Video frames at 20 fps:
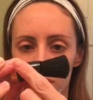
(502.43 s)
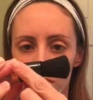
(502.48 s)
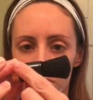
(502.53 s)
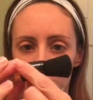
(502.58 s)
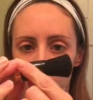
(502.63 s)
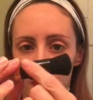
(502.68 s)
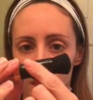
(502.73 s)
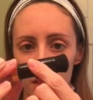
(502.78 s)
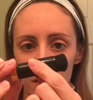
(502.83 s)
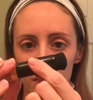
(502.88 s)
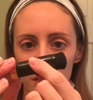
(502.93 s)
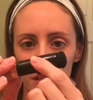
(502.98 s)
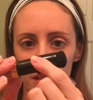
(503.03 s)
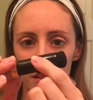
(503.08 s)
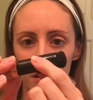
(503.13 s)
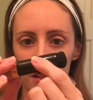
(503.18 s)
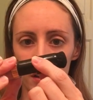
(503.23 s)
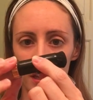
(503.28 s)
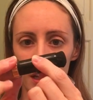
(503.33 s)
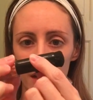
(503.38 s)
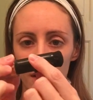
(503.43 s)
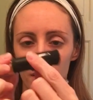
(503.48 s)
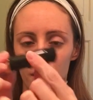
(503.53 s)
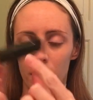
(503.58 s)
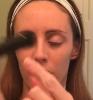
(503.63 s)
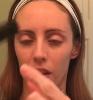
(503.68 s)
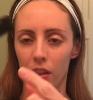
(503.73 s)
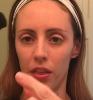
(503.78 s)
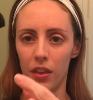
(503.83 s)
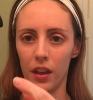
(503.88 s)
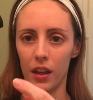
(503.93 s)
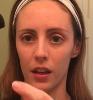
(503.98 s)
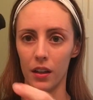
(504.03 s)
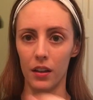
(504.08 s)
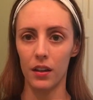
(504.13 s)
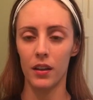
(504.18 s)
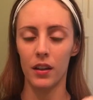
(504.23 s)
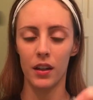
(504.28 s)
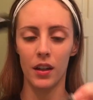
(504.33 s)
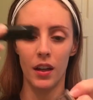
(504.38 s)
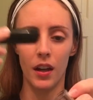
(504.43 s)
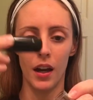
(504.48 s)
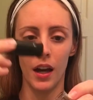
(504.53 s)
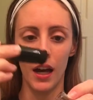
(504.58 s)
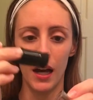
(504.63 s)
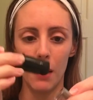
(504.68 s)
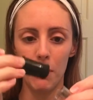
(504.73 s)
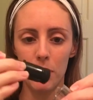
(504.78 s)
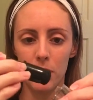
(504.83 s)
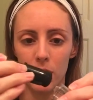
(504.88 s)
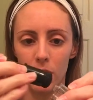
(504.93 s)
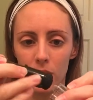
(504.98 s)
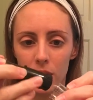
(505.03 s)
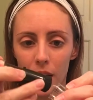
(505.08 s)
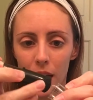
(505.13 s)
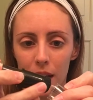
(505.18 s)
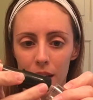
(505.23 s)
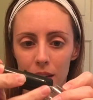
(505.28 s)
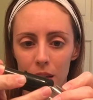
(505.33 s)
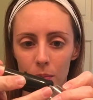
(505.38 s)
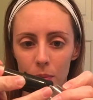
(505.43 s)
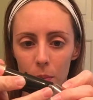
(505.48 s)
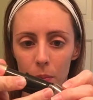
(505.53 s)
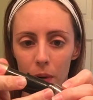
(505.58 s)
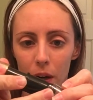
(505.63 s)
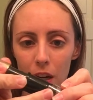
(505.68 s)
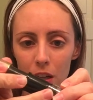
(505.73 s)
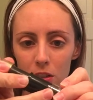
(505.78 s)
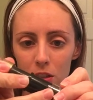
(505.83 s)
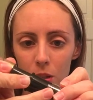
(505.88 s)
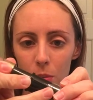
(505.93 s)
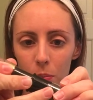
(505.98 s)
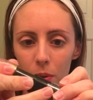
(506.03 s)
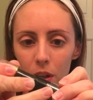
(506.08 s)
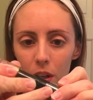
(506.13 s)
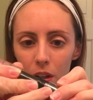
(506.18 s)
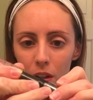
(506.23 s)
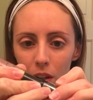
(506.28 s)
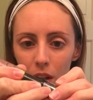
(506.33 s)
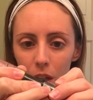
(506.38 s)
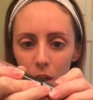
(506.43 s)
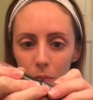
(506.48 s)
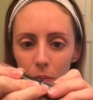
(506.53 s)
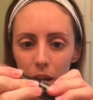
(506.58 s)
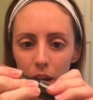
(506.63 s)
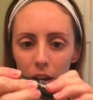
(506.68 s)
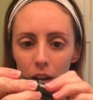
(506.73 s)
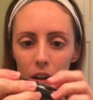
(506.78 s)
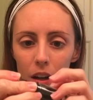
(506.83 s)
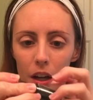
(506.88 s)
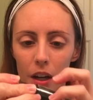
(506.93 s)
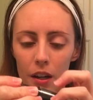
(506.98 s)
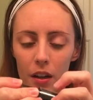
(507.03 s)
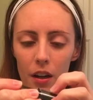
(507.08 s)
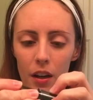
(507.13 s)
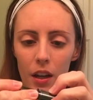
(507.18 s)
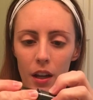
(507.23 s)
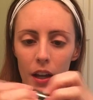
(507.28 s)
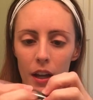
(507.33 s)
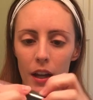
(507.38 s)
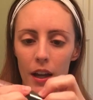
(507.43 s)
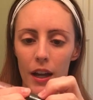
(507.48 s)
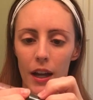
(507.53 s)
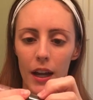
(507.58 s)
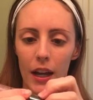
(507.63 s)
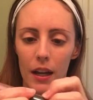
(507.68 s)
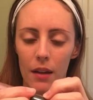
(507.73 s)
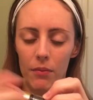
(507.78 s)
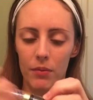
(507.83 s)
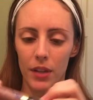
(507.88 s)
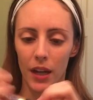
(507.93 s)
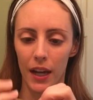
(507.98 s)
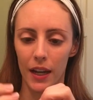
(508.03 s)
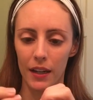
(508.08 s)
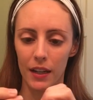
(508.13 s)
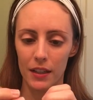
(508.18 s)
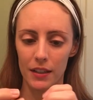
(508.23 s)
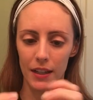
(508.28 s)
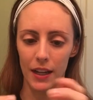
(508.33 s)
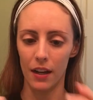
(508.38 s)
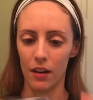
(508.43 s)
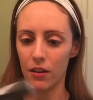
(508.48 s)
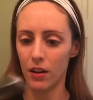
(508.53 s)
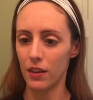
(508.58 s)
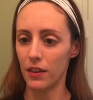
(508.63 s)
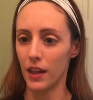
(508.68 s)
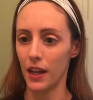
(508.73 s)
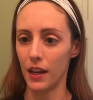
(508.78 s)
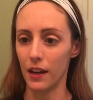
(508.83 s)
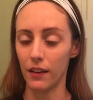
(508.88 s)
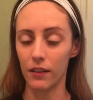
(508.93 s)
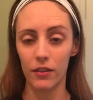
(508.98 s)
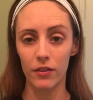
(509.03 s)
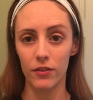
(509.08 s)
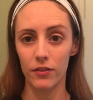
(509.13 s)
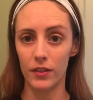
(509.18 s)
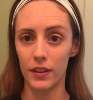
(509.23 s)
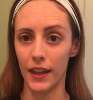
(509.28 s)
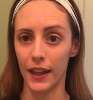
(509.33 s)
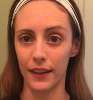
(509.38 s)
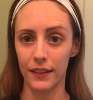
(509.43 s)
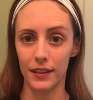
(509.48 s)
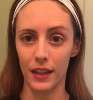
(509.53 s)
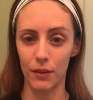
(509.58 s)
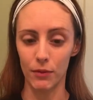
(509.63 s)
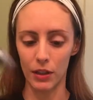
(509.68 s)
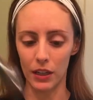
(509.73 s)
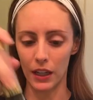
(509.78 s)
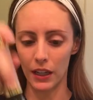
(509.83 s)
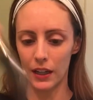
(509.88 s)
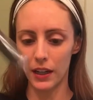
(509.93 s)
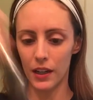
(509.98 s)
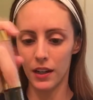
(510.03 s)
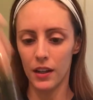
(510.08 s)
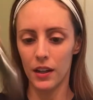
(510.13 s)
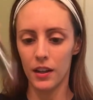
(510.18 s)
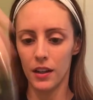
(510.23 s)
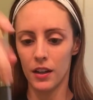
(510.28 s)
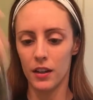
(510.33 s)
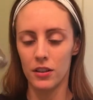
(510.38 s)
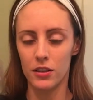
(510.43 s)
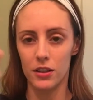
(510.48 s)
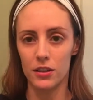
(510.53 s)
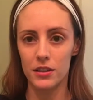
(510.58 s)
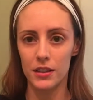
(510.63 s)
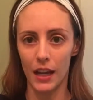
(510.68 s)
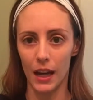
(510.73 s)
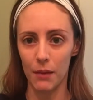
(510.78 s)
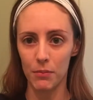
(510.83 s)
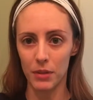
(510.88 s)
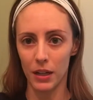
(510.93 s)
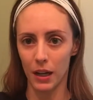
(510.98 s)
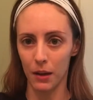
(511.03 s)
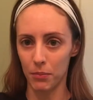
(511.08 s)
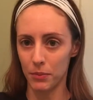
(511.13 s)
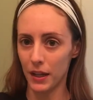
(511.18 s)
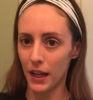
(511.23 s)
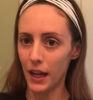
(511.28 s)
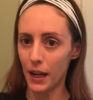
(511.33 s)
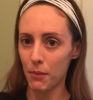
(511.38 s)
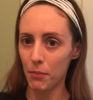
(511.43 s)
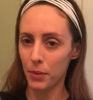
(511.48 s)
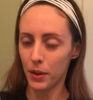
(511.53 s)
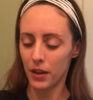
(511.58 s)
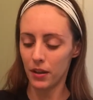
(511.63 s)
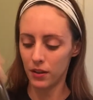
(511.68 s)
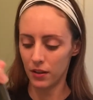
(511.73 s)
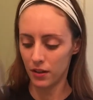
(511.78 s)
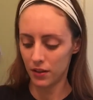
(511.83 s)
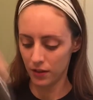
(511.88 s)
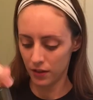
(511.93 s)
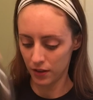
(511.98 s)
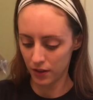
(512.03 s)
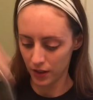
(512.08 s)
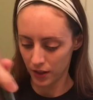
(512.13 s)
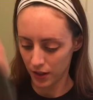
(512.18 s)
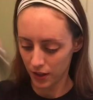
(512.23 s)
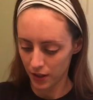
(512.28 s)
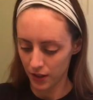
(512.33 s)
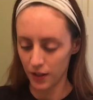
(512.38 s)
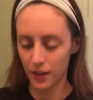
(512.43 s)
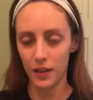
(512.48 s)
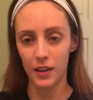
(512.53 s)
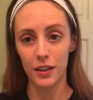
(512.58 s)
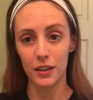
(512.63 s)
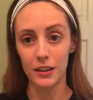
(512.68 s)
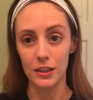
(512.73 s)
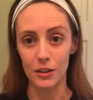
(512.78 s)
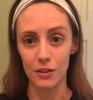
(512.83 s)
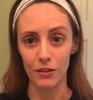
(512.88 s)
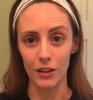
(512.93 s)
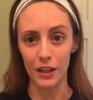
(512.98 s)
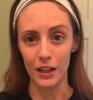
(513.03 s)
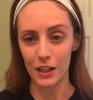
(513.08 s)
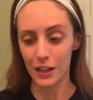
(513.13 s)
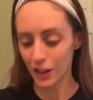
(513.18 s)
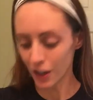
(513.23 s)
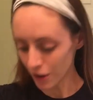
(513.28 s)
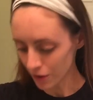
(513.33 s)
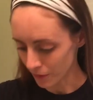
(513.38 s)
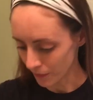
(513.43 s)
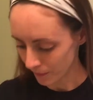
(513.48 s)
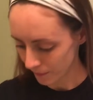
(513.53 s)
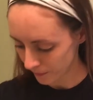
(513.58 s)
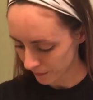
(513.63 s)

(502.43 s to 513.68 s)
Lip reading: I don't know what to call that, the thing up so it tightens up the brush. You put your lid back on, tighten it down, and then next time you need it, just tap, tap, tap. You're ready to go.